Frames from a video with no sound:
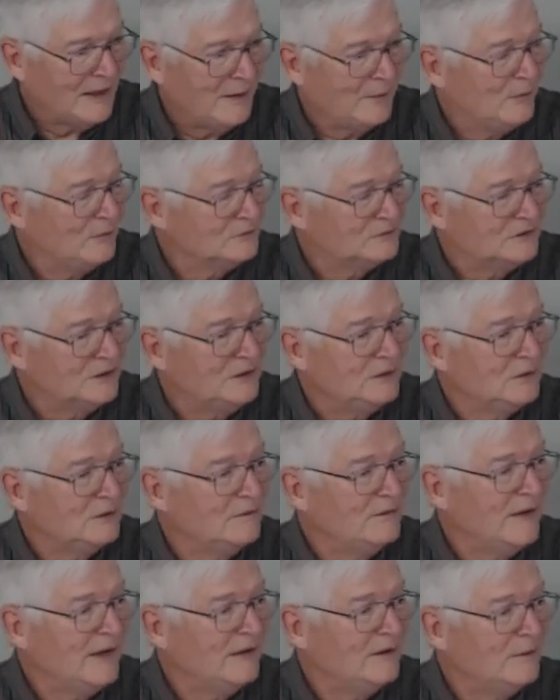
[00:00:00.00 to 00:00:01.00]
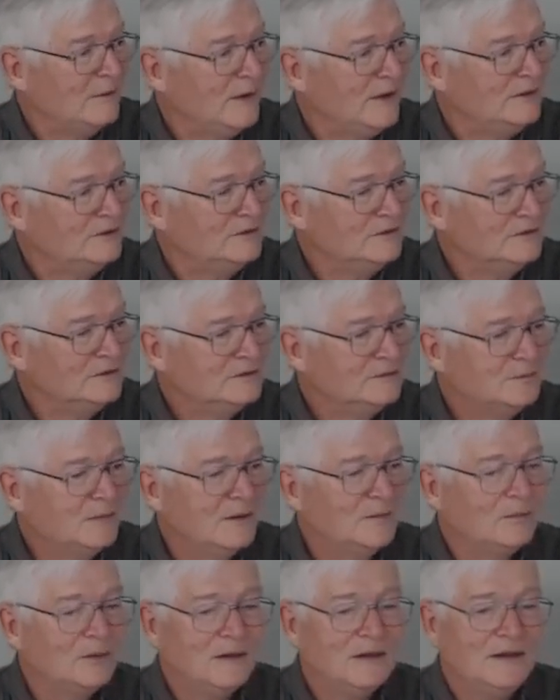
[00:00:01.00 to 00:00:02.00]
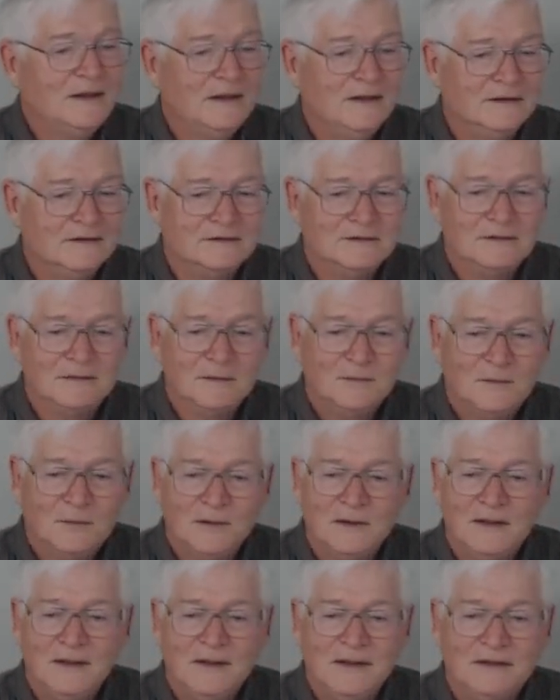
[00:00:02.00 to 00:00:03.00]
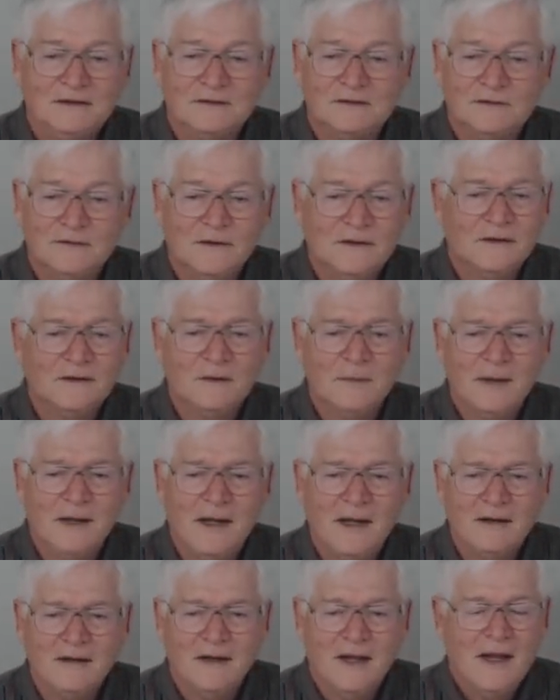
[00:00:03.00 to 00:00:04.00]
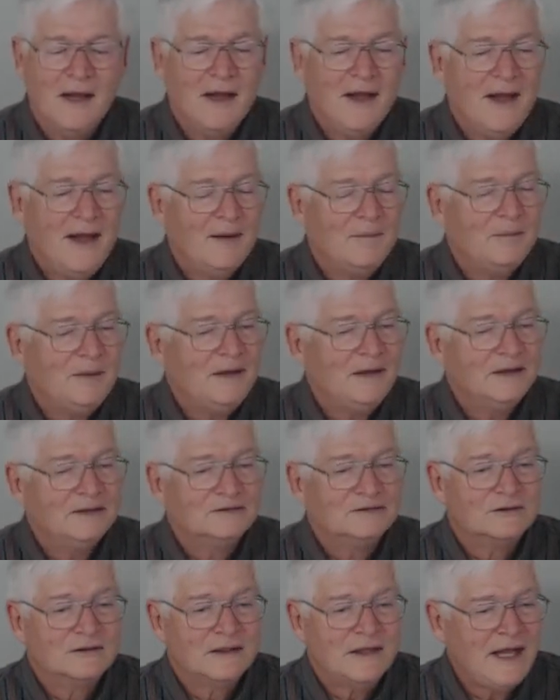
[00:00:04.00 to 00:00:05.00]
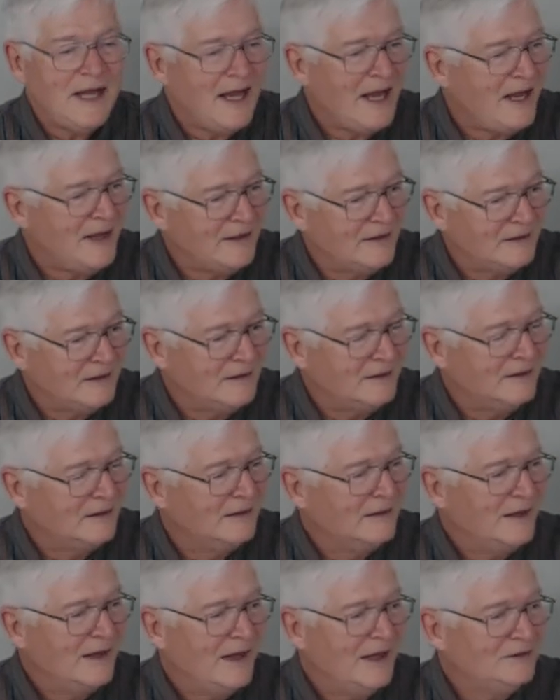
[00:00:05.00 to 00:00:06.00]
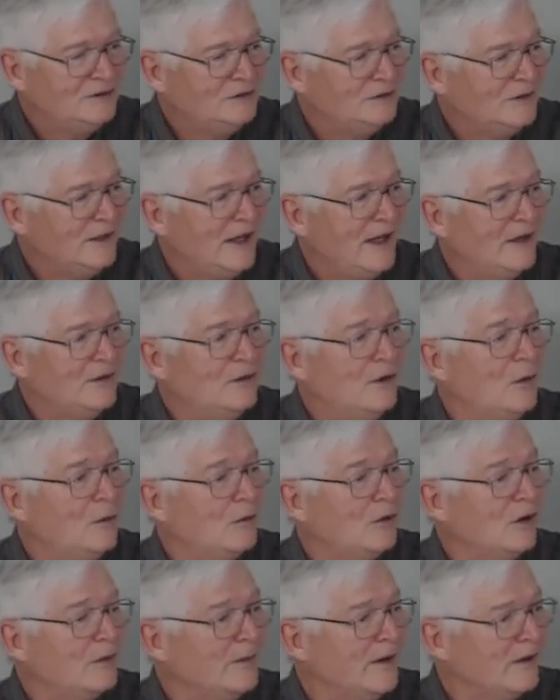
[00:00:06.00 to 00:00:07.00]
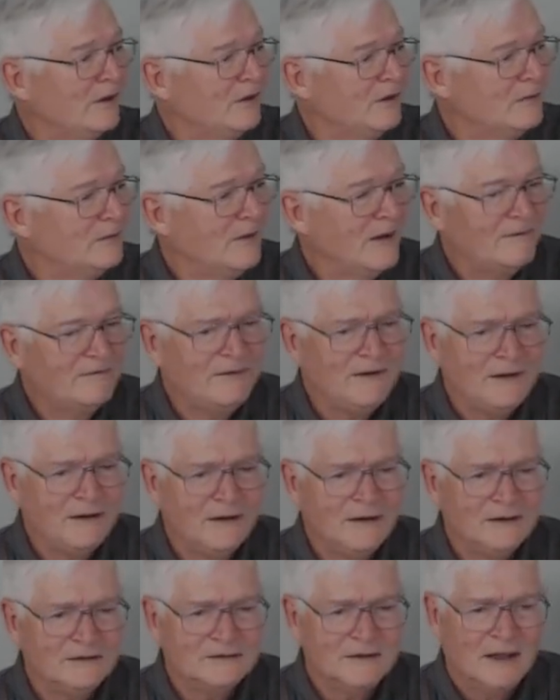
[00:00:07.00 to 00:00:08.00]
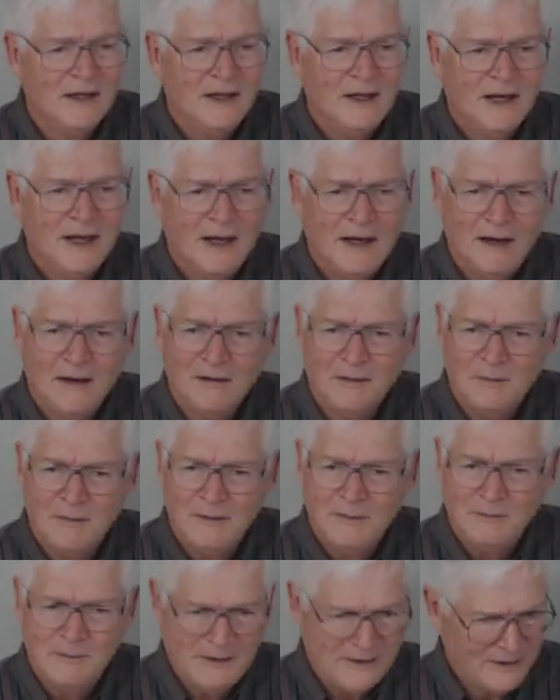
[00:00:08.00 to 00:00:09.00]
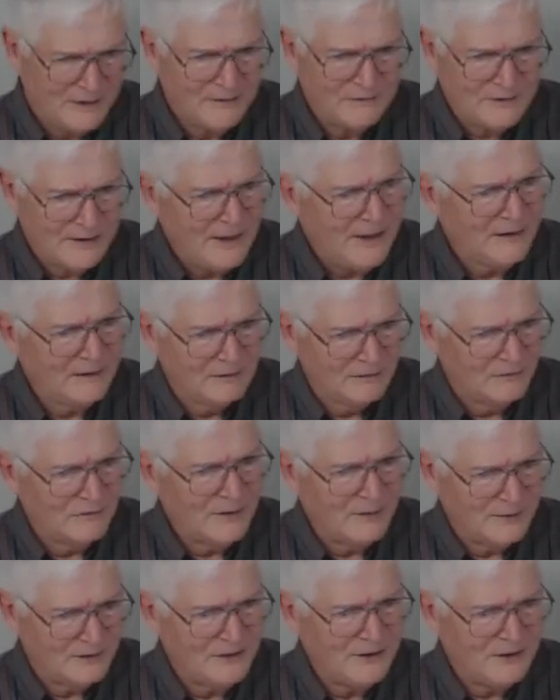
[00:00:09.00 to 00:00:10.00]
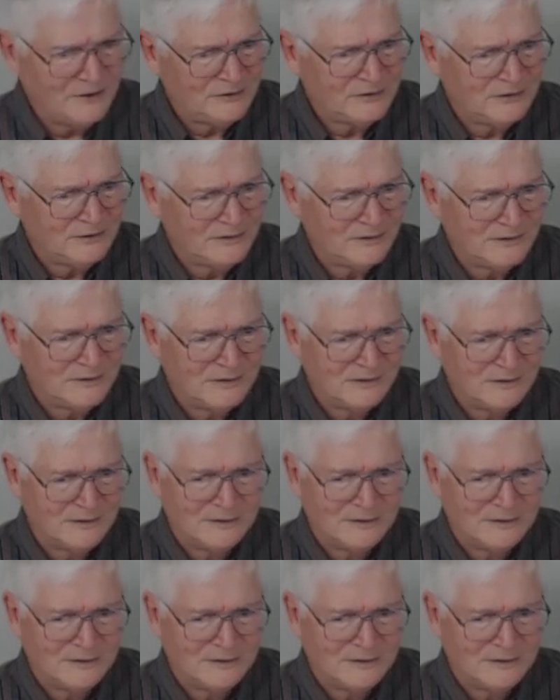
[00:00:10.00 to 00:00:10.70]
I won't see your evaluations, but please, please fill them out and be as candid as you can. Don't worry about hurting my feelings. I ought to be big enough to handle if I'm a teacher.